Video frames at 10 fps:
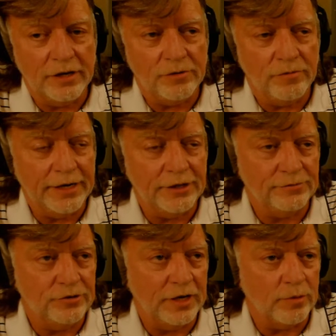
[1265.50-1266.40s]
range
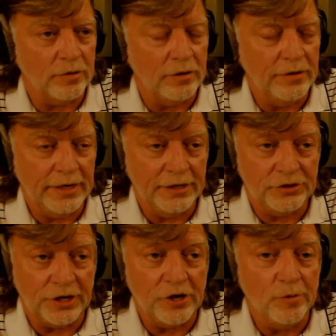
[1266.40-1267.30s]
of treble that is
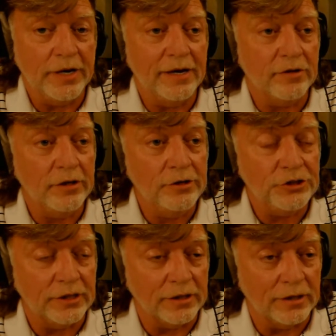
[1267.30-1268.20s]
human
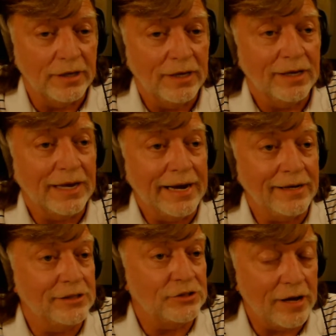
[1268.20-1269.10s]
evolution, like
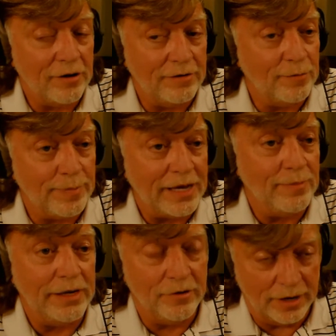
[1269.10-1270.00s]
the sound of a
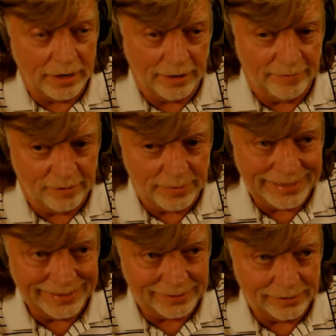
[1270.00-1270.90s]
baby crying from a
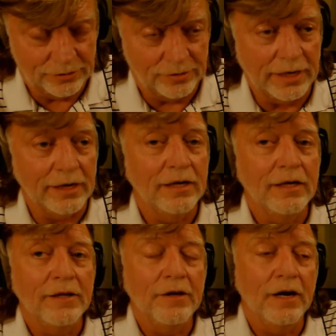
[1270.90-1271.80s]
distance, right?
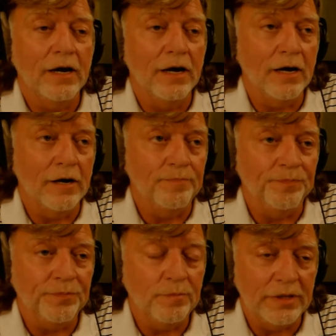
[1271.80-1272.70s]

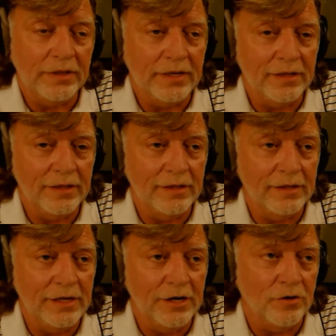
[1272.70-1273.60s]
But then,
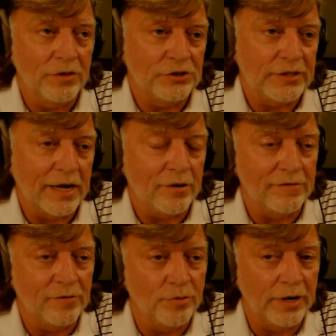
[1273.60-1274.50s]
the sound
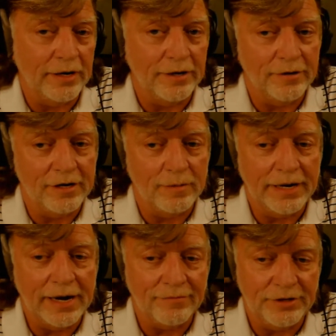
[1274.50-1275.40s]
of a predator coming
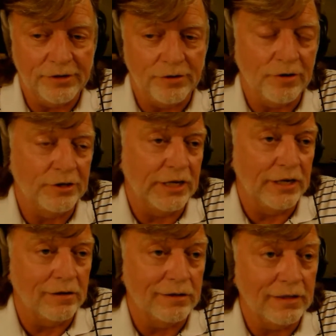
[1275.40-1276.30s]
after you crunching
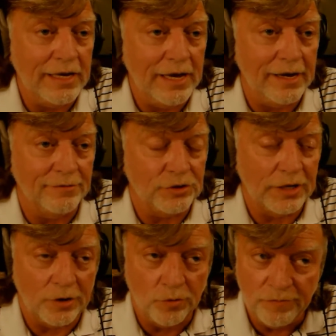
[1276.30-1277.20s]
on leaves,
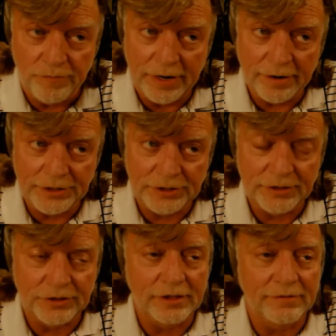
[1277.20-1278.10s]
like we're very
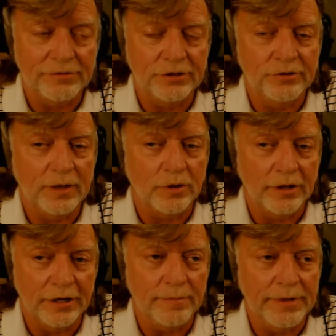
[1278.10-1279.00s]
sensitive to treble
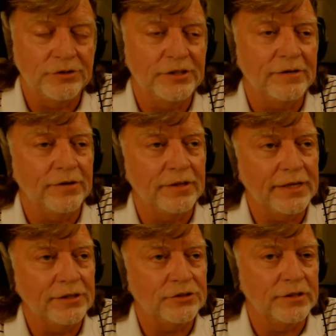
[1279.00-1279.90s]
and it means different
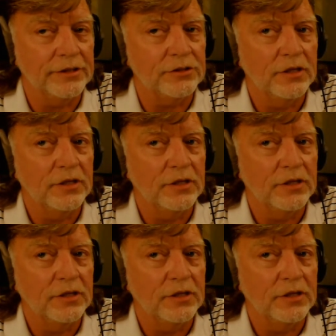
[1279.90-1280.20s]
things to us.